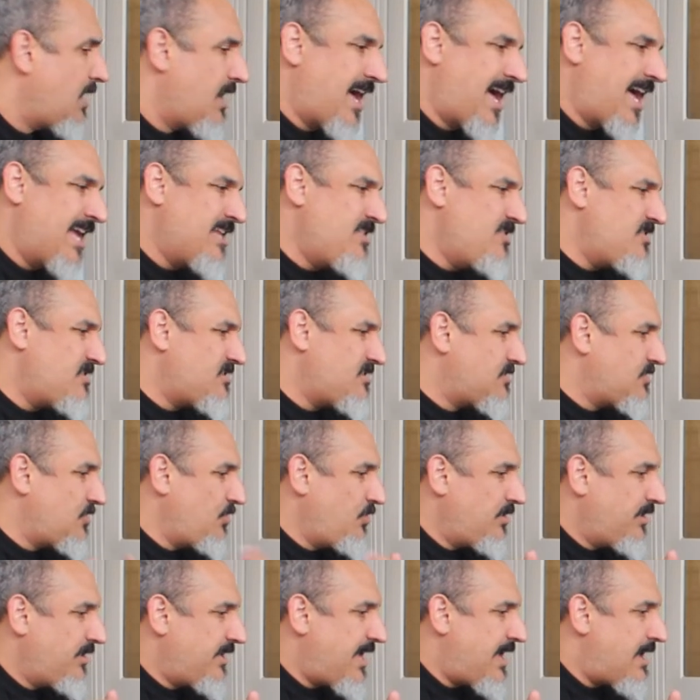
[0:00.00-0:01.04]
I just
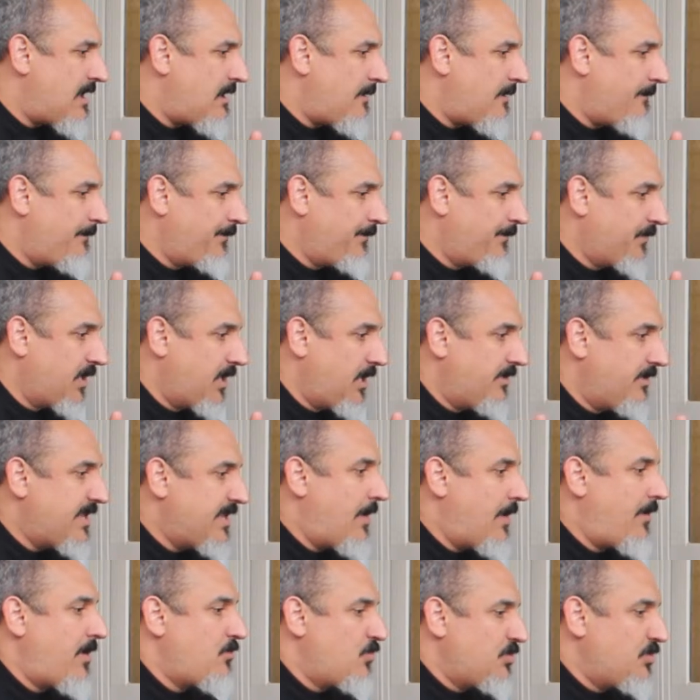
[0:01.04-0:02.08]
tune it out.
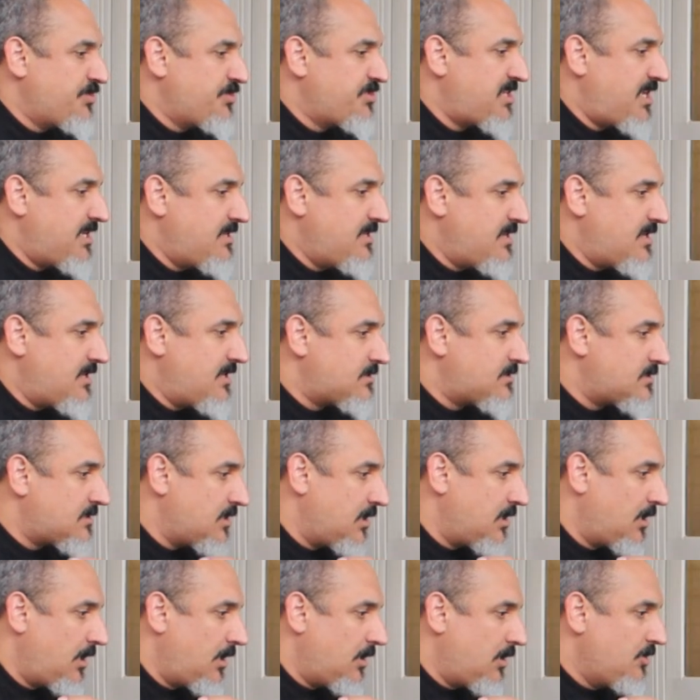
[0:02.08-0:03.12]
Now, I will say this.
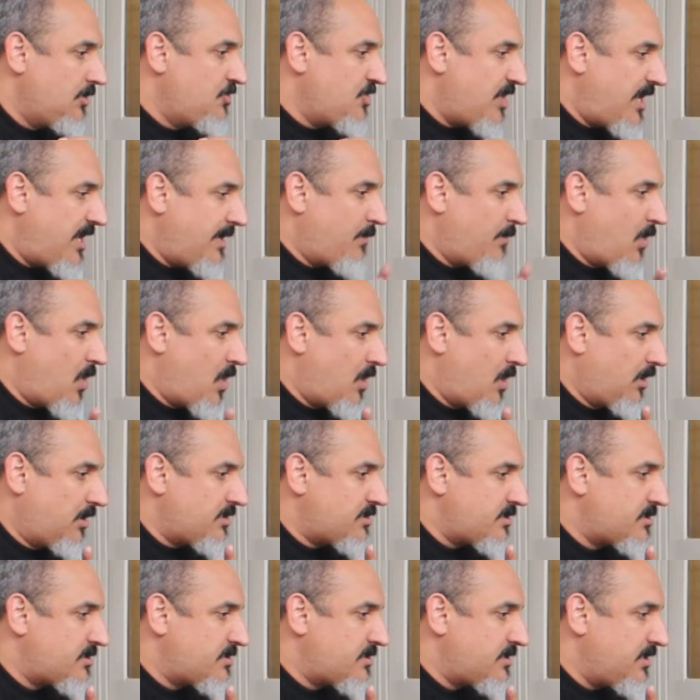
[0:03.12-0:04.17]
Jay
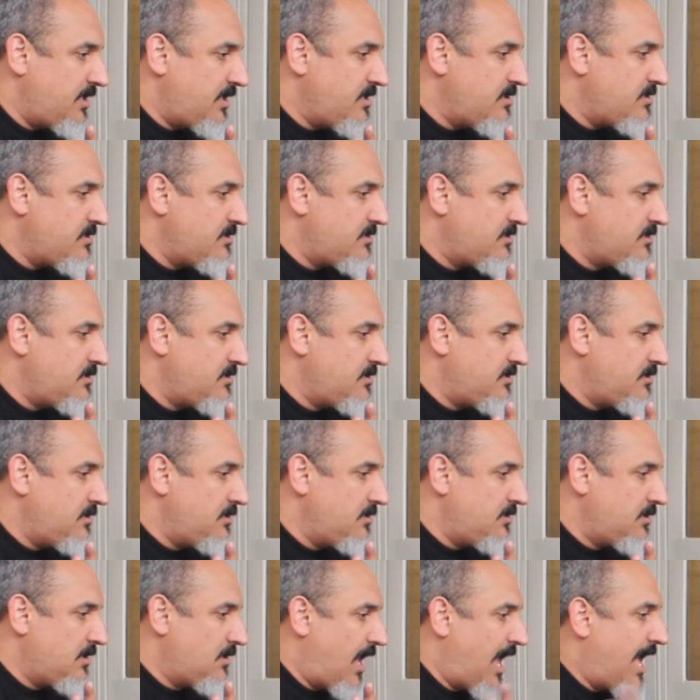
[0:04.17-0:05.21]
Morris is...
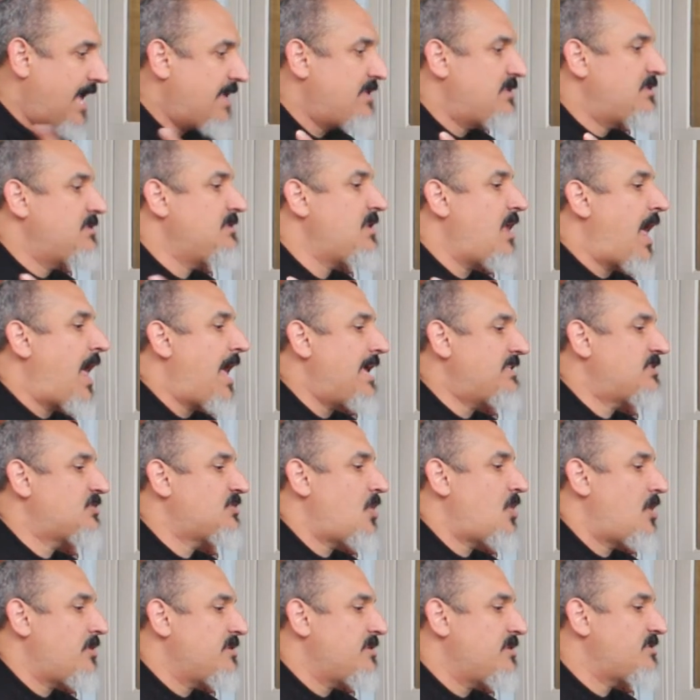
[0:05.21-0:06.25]
I
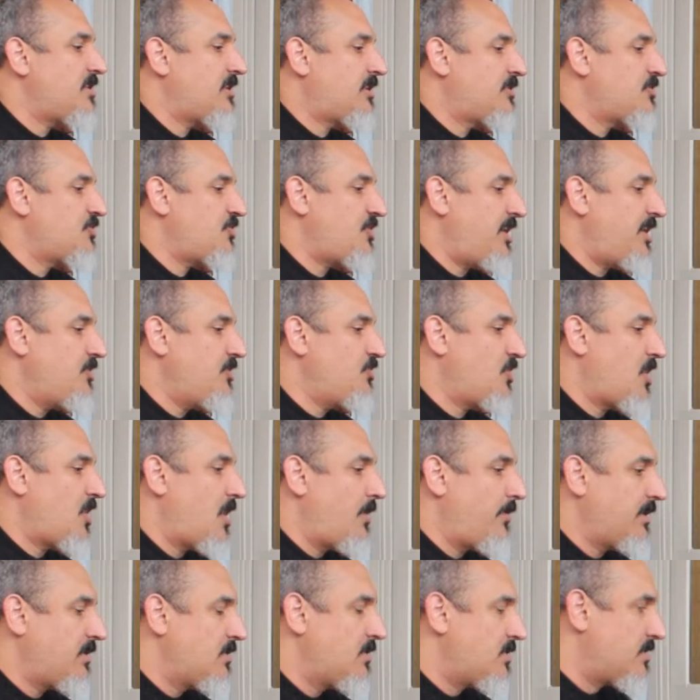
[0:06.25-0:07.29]
saw this exchange
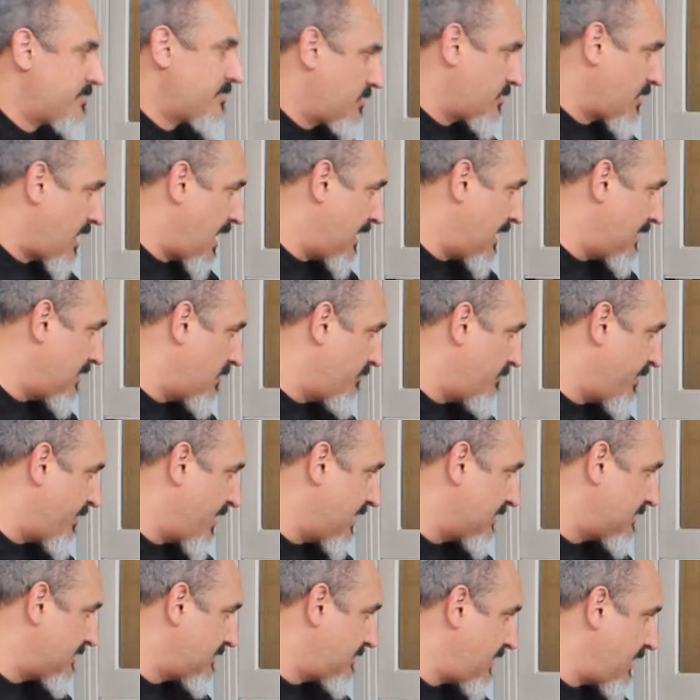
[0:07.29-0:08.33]
going on Ion
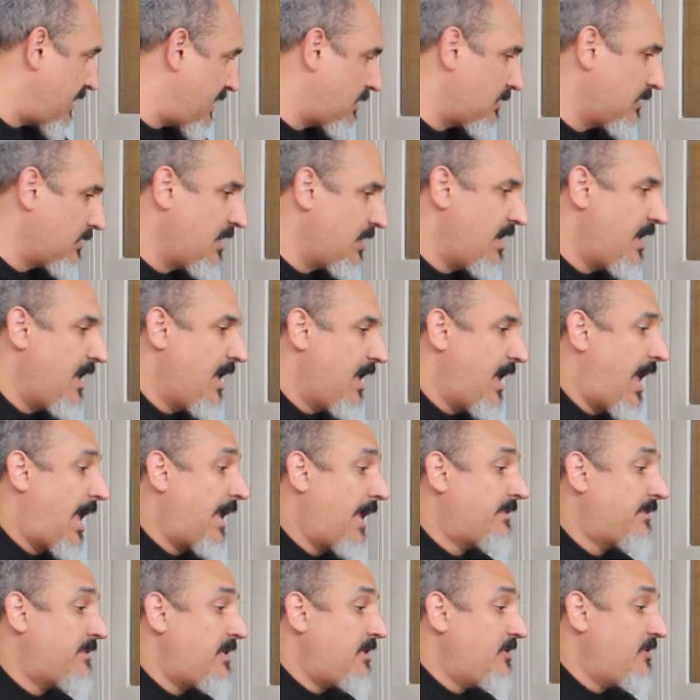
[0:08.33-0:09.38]
Pottstown.
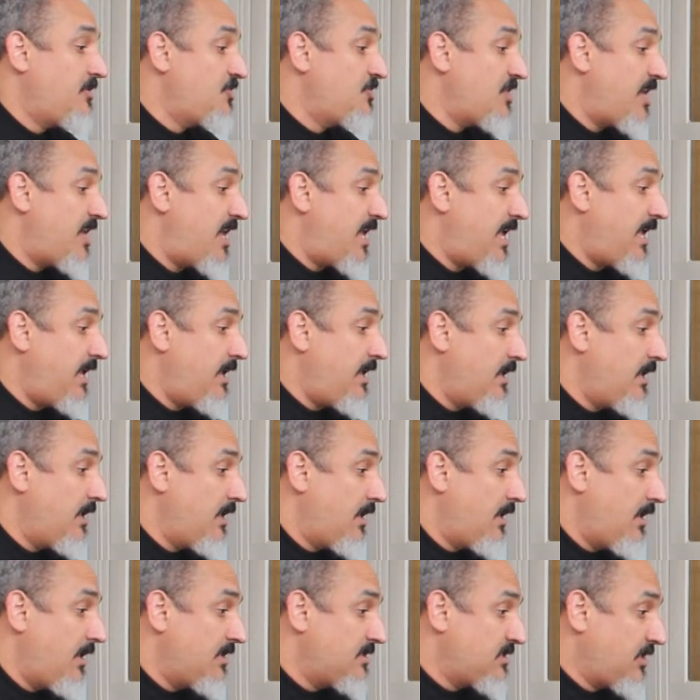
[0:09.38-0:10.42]
I think Jay
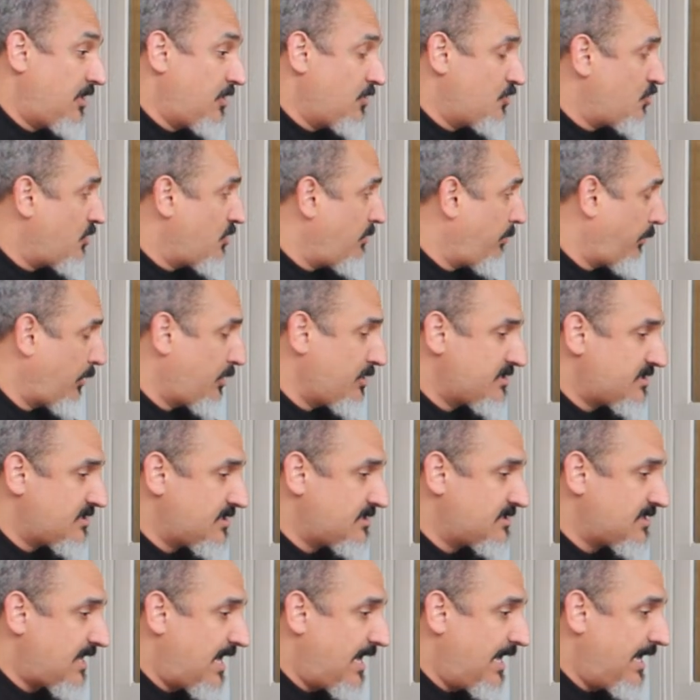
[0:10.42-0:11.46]
is a contributor to
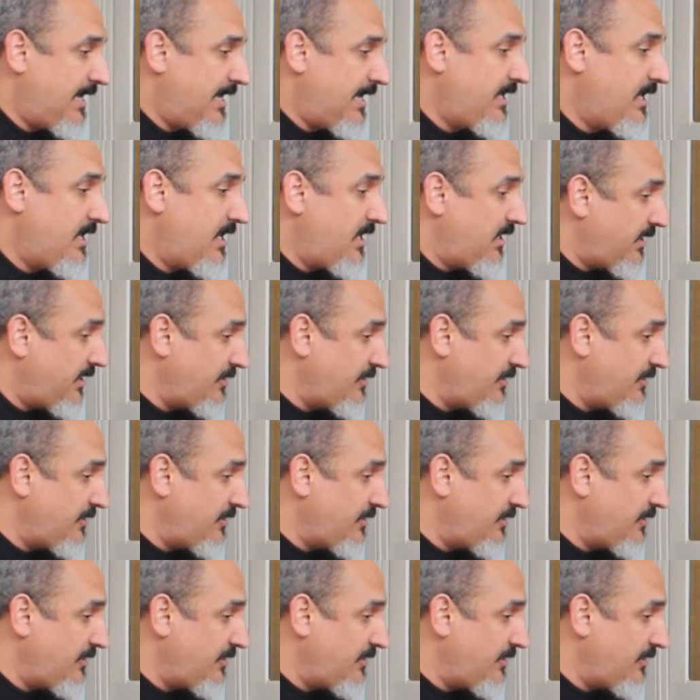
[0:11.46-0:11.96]
society.